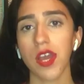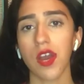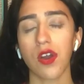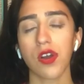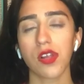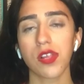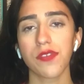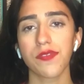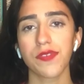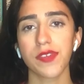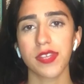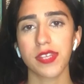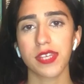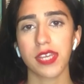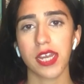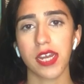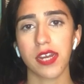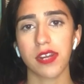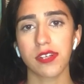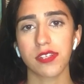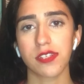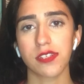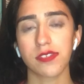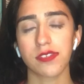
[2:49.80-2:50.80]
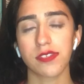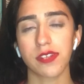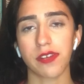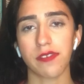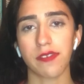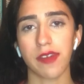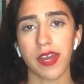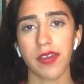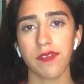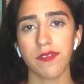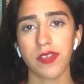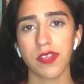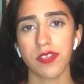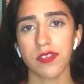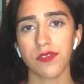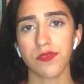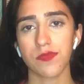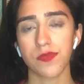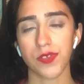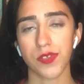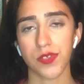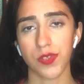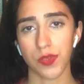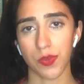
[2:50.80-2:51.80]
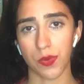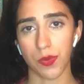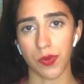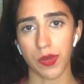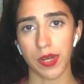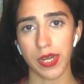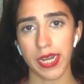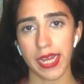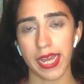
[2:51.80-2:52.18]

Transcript: all of these characters arrive at this resort,